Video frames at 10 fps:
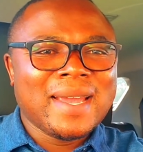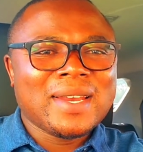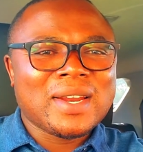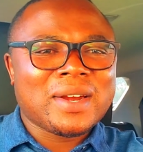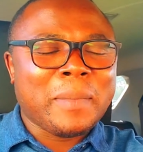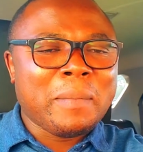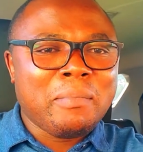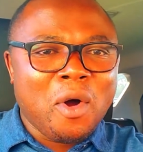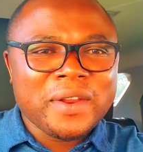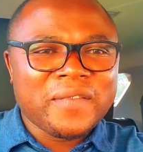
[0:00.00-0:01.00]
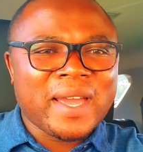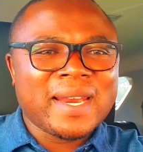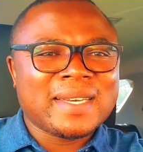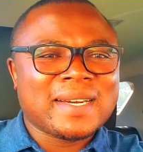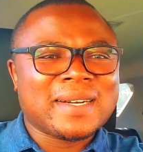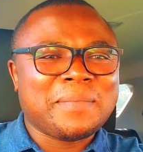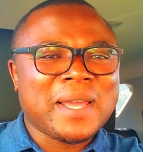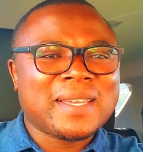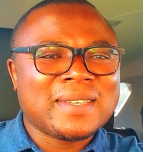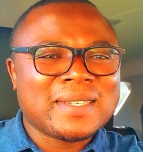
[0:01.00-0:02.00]
they remain motivated, they remain
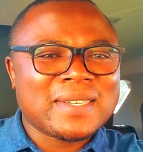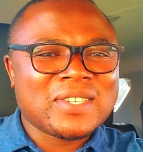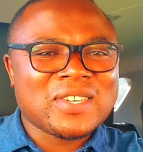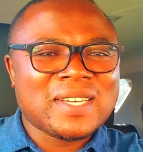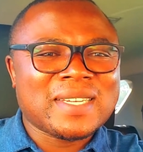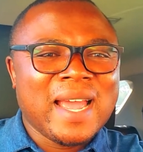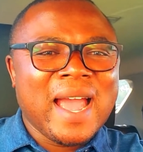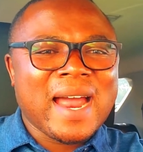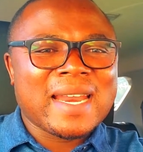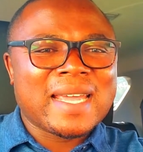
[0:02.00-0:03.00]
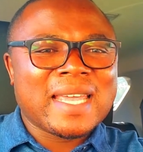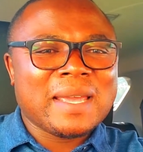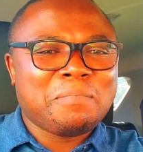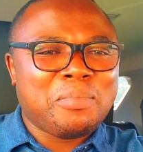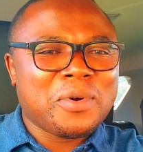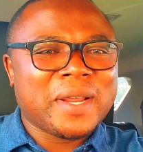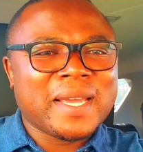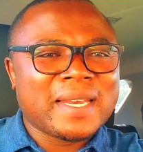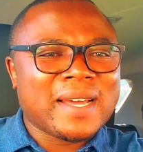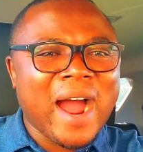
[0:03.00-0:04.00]
consistent, and they keep putting
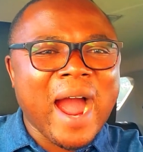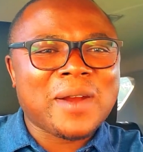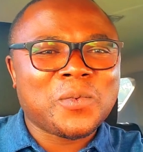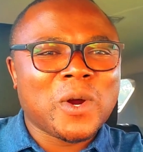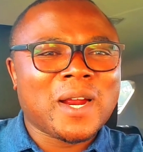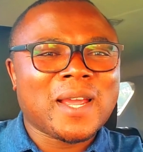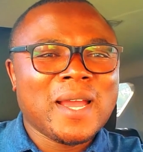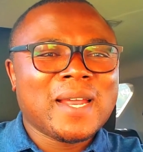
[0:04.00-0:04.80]
in the hard work.